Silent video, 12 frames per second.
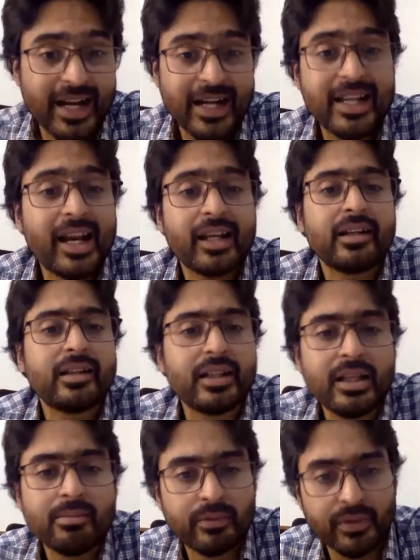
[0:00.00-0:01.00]
a
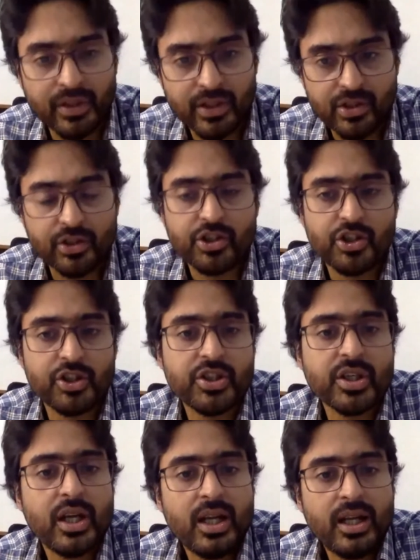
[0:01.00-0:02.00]
dedicated team of
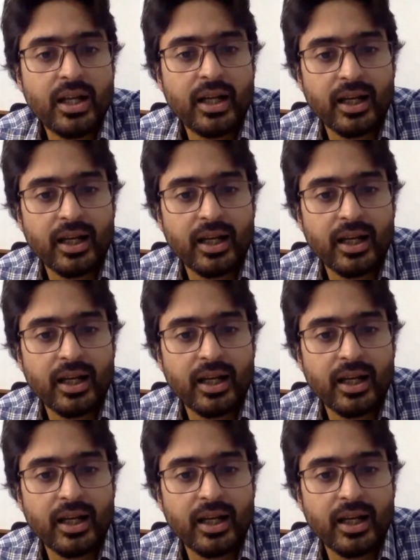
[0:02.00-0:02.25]
researchers